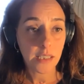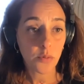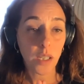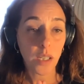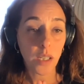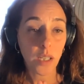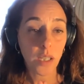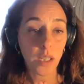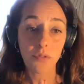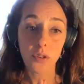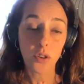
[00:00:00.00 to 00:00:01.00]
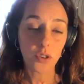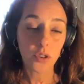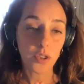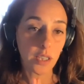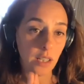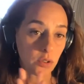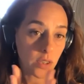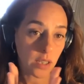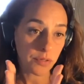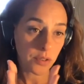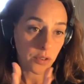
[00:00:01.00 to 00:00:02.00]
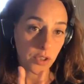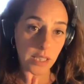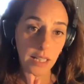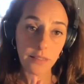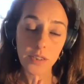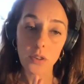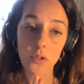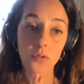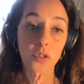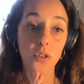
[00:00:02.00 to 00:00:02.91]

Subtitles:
we have forgotten how to care for ourselves, how to